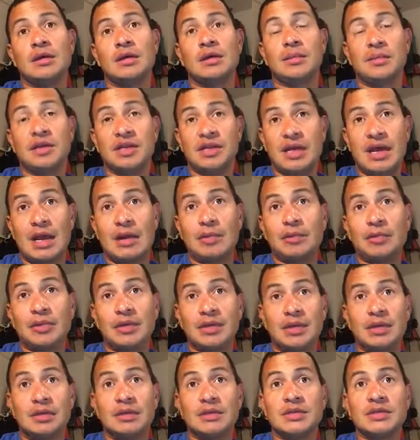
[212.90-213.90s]
coming down
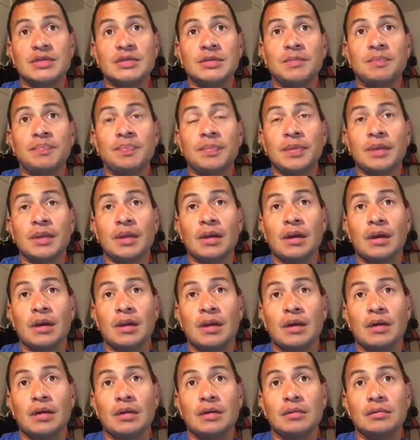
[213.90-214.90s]
with it
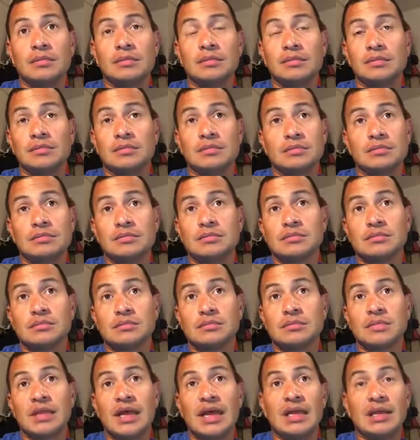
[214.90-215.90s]

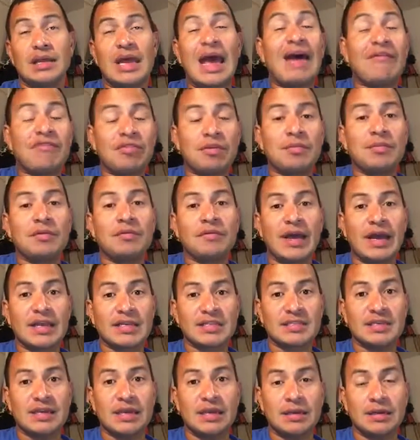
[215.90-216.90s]
and having been
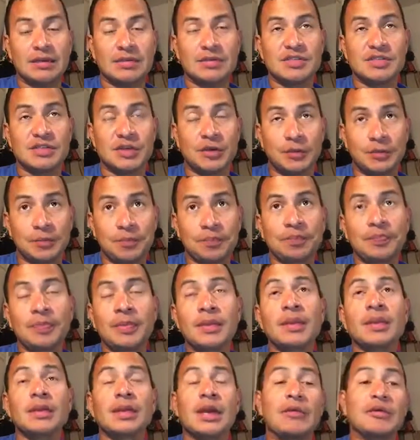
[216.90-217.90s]
vaccinated. So
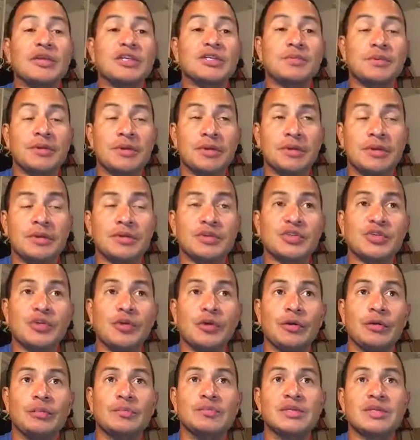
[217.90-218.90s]
I would just put it in those
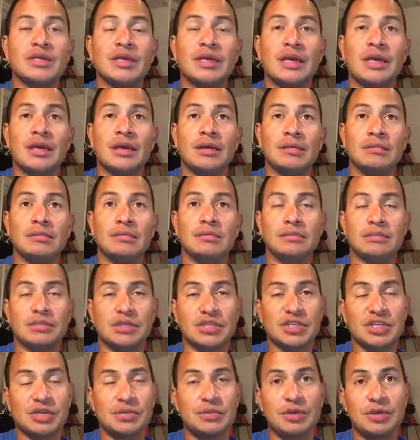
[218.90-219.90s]
terms. Again,
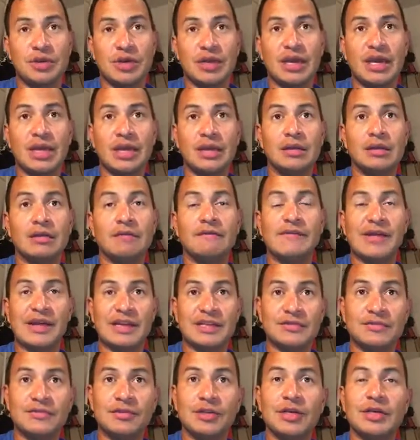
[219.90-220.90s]
just communicate
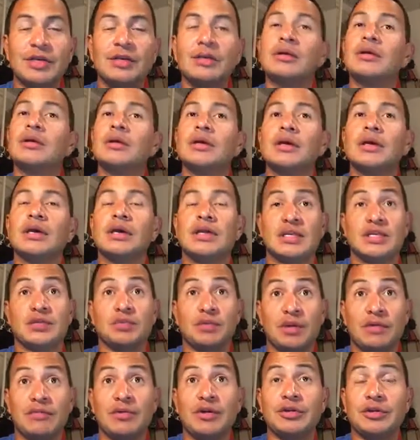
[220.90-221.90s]
effectively. It is
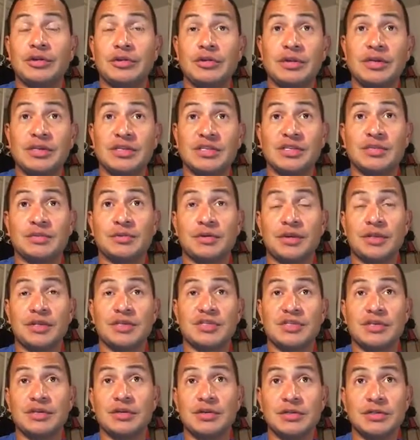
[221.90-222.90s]
one of our duties. It's one of the
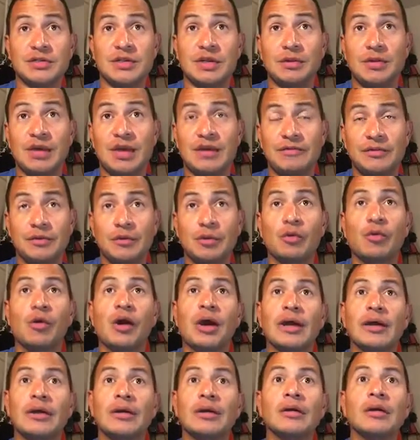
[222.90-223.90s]
skills that we have to
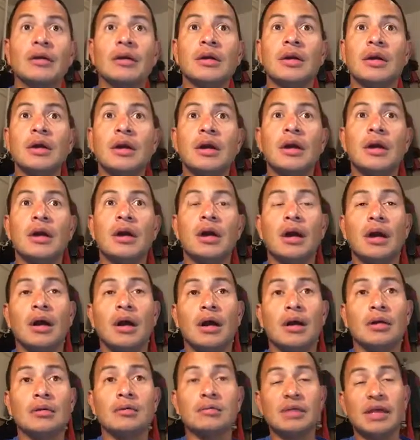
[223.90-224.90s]
acquire.
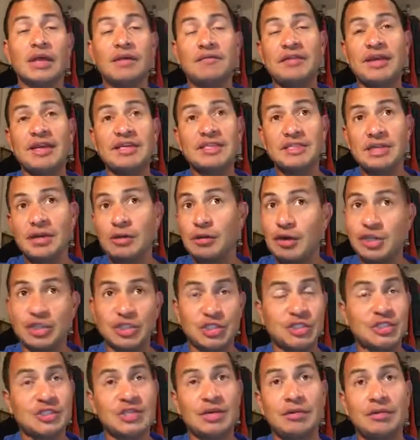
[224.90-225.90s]
And if he has any
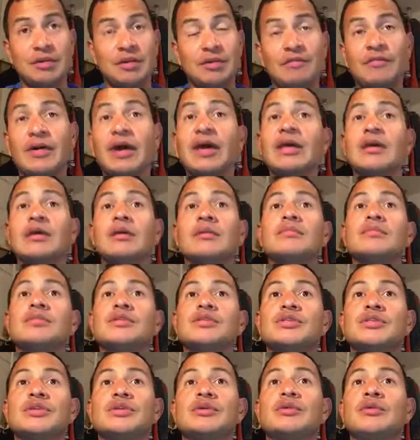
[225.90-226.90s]
questions, I would invite him
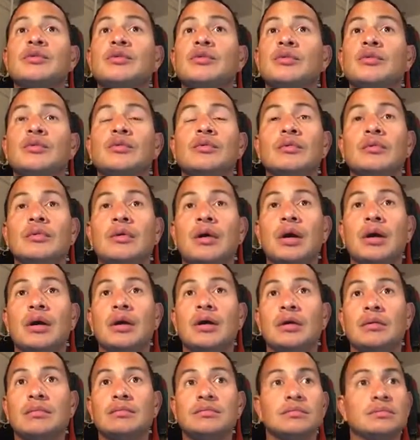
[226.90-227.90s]

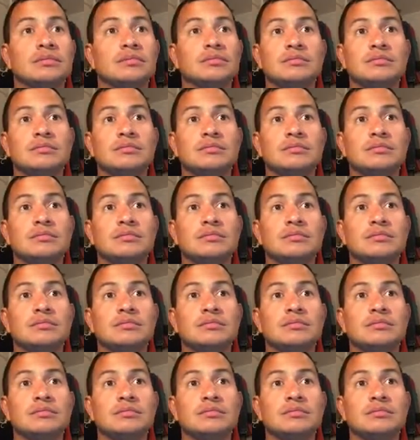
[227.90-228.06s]
to